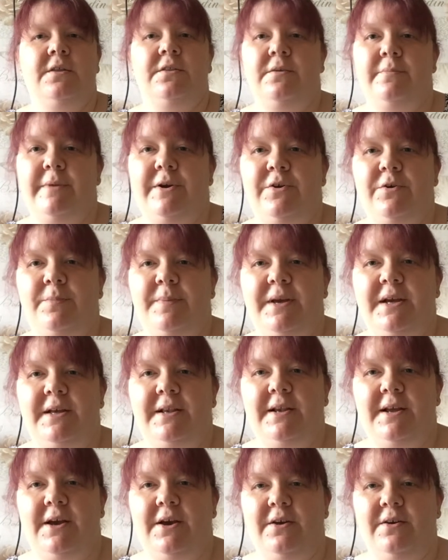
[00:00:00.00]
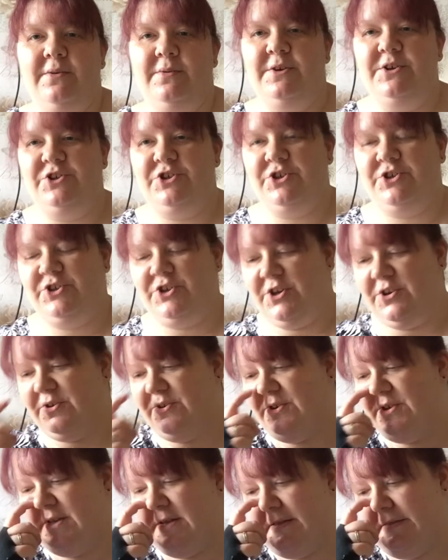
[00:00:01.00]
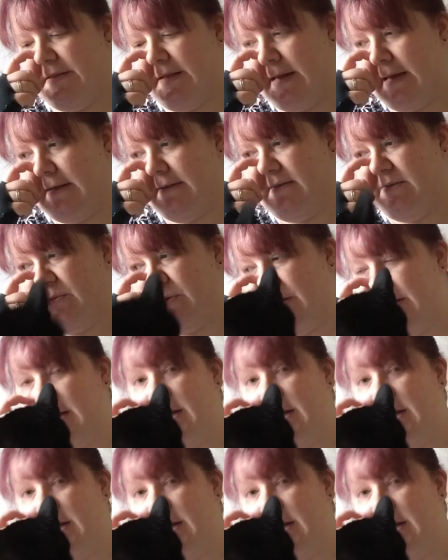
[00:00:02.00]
Mirabilia, which I showed in the last one,